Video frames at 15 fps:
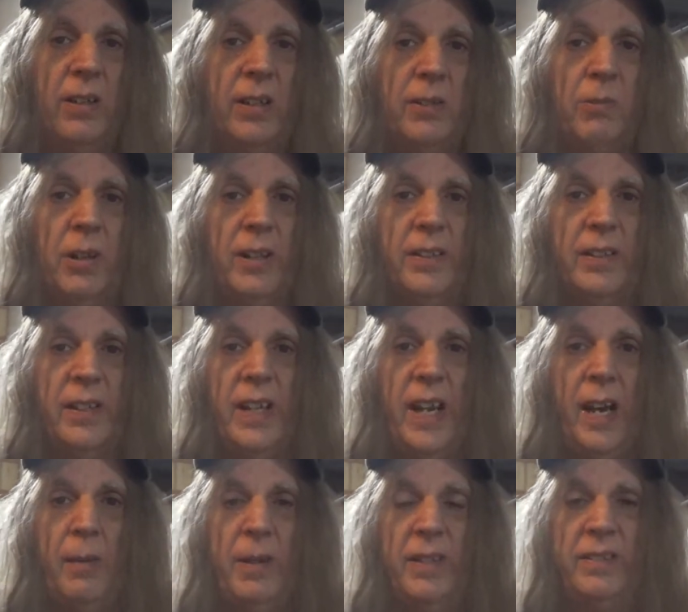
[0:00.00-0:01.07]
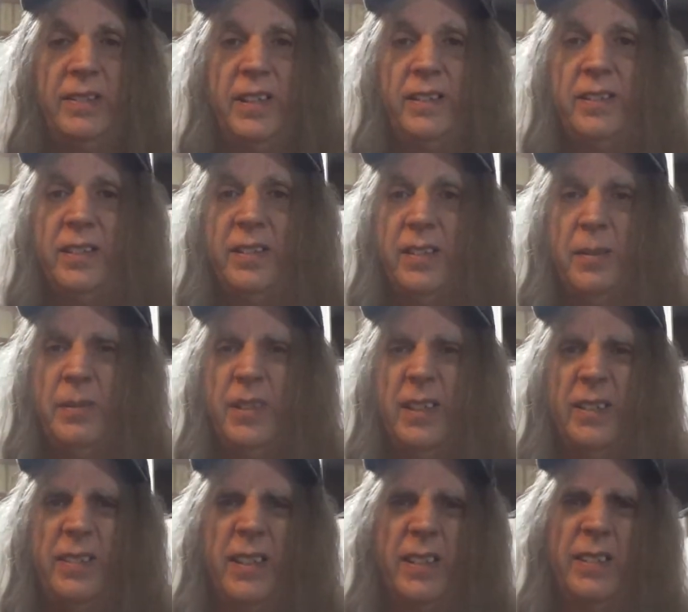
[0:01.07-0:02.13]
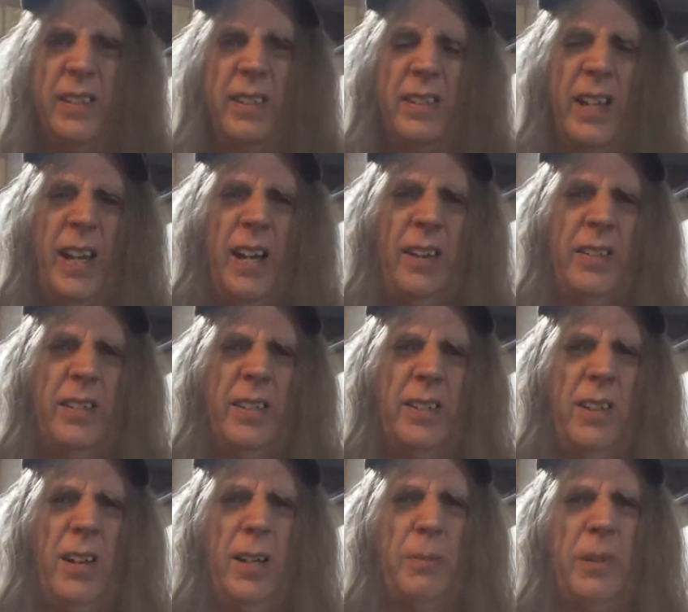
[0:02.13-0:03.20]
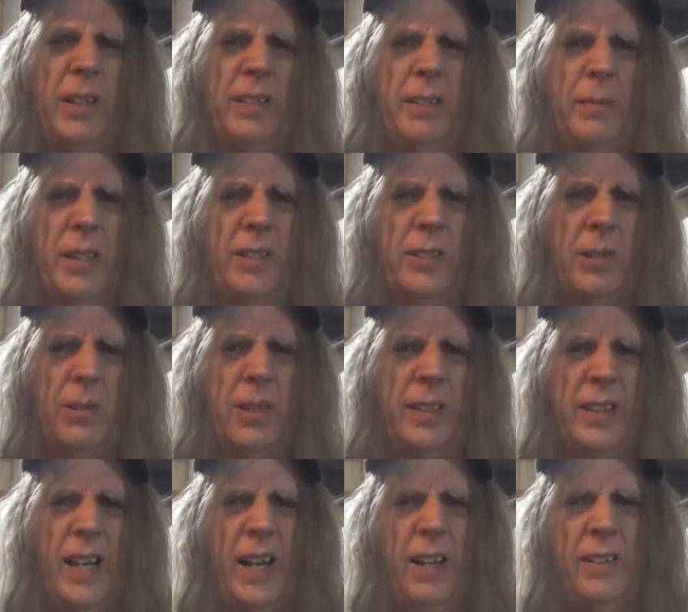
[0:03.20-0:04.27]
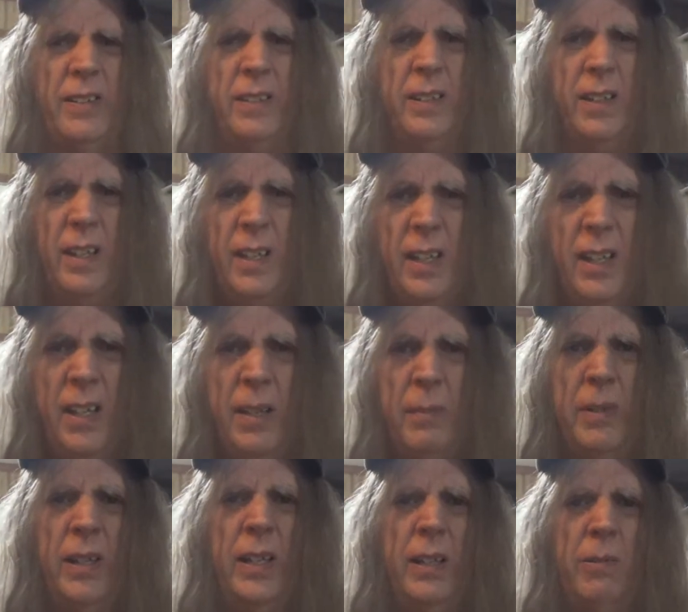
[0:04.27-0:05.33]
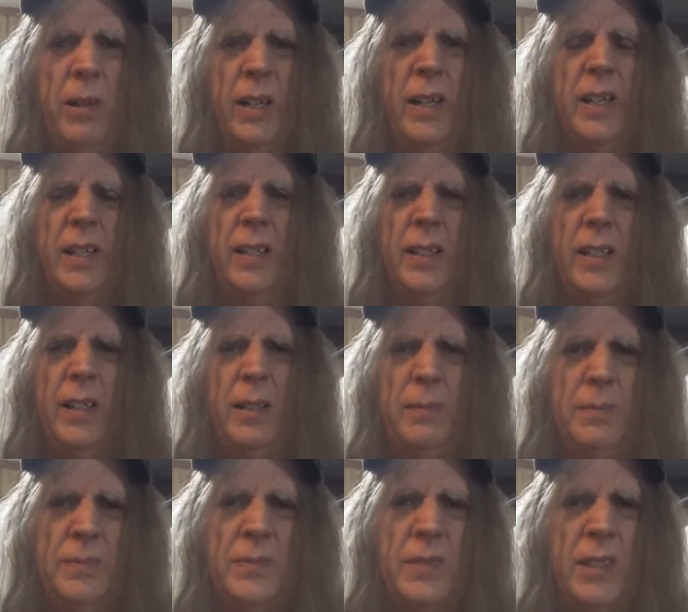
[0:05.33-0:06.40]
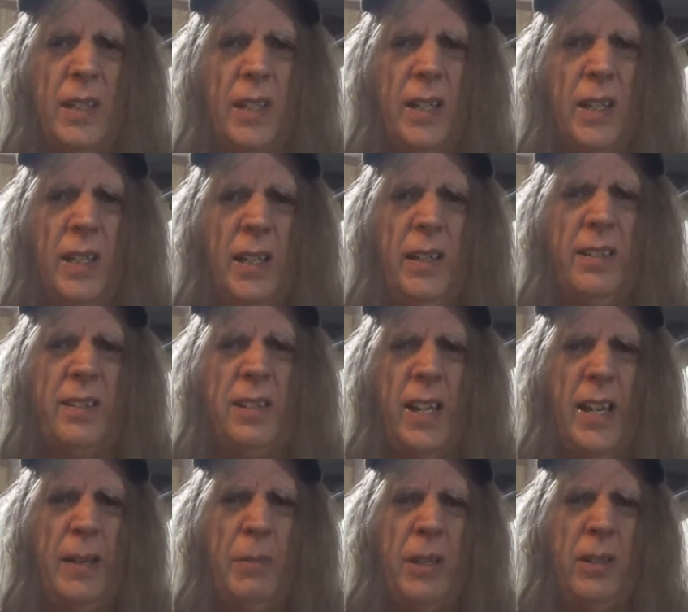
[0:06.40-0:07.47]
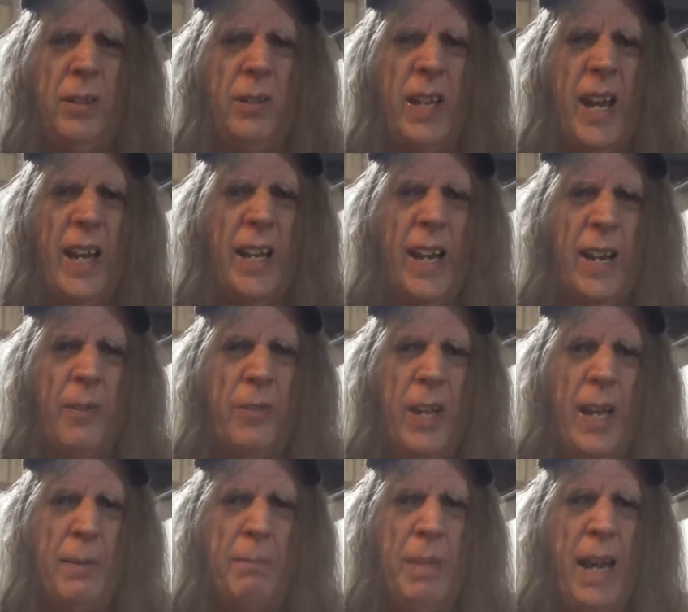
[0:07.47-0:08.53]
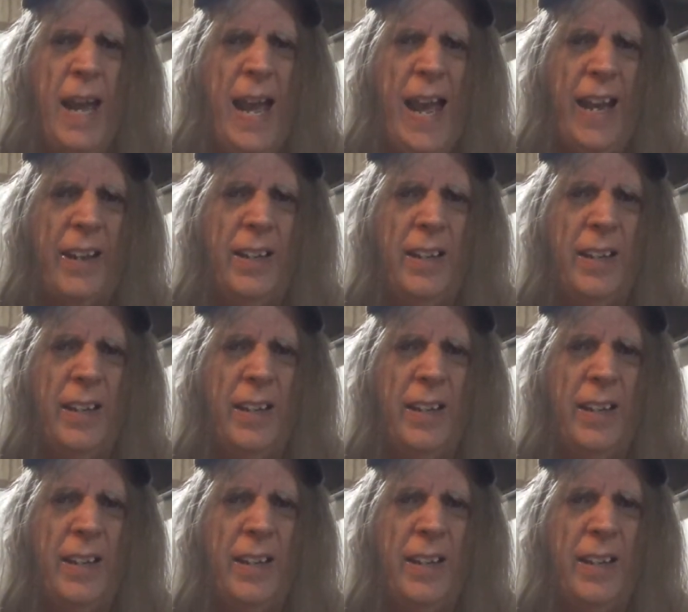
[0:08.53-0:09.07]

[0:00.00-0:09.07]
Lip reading: Because what is it now? About 60. Some say 60,000. In a lot of places, about 30,000. But anyway, he's claiming you can't have that back.